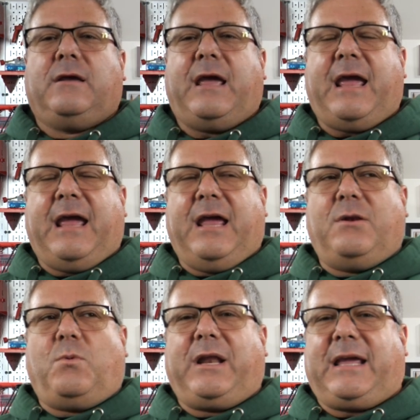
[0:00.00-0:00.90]

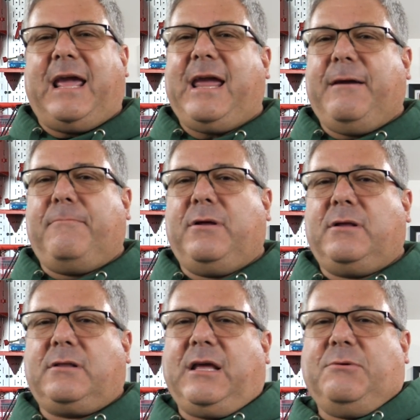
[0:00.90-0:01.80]
And when it came,
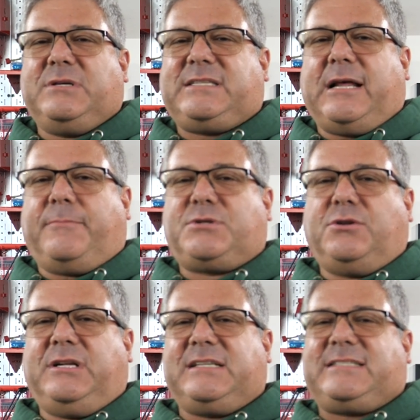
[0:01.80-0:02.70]
it was set up so
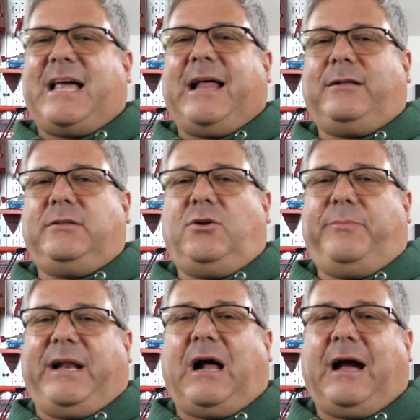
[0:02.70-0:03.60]
that it sat a little
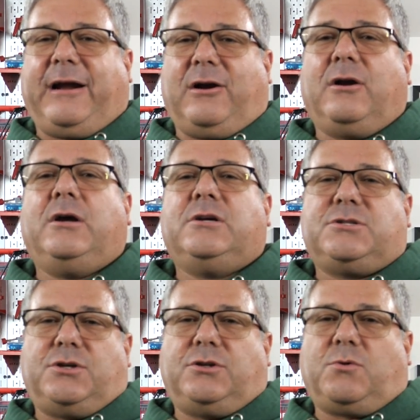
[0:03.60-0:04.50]
bit higher
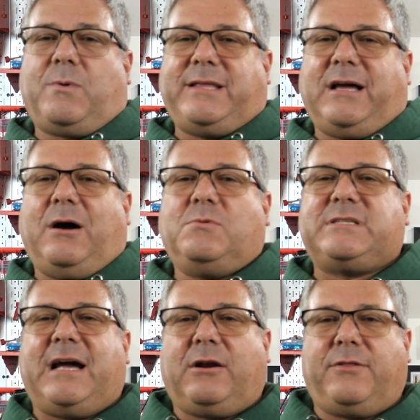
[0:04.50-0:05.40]
so that the red dot
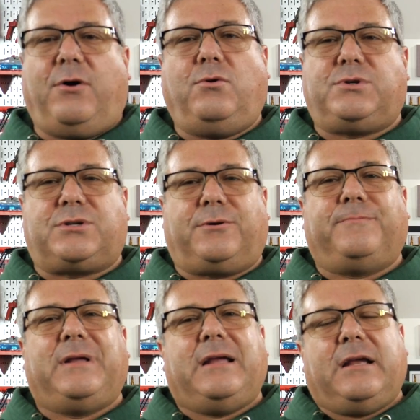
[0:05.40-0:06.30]
was out of the holster.
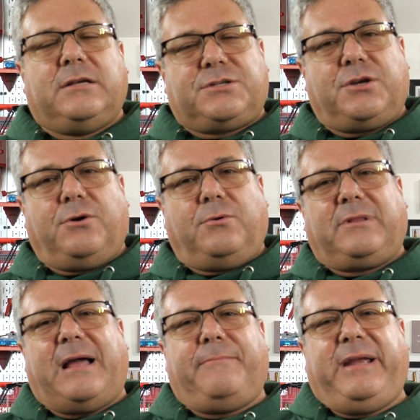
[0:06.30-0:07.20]
So
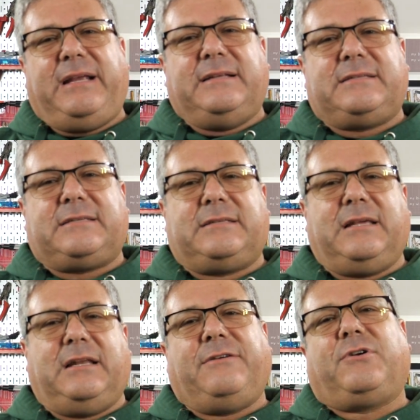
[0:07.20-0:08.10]
that means
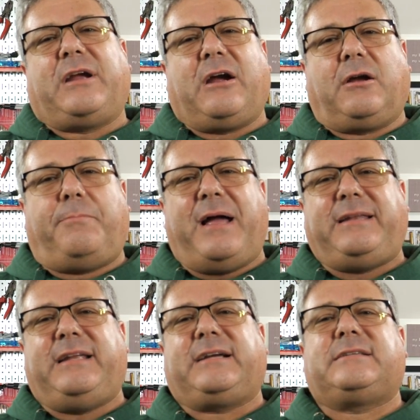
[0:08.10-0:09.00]
that if you're carrying
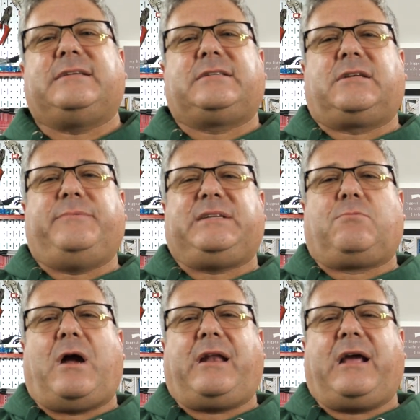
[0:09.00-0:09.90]
appendix, it's going to be
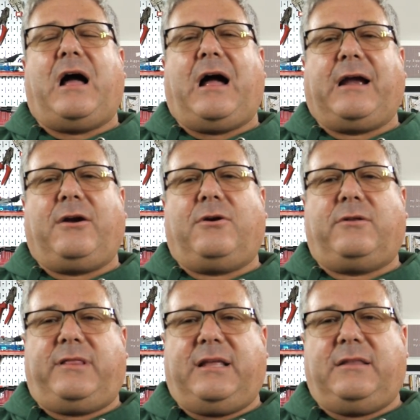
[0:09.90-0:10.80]
riding
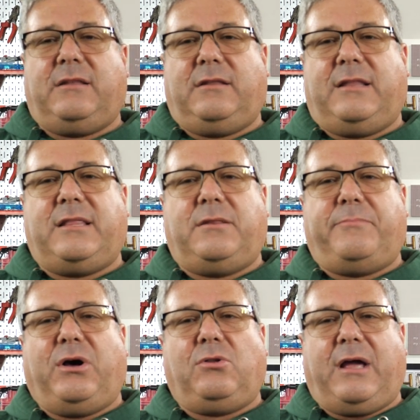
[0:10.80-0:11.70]
higher than the
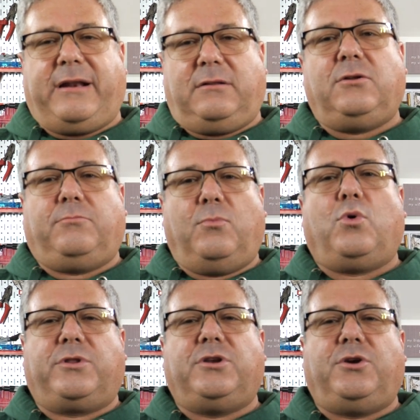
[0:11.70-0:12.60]
belt line,
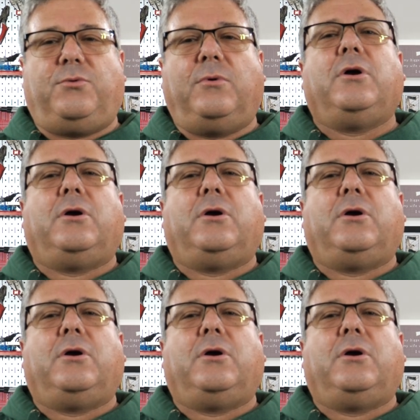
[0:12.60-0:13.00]
more than you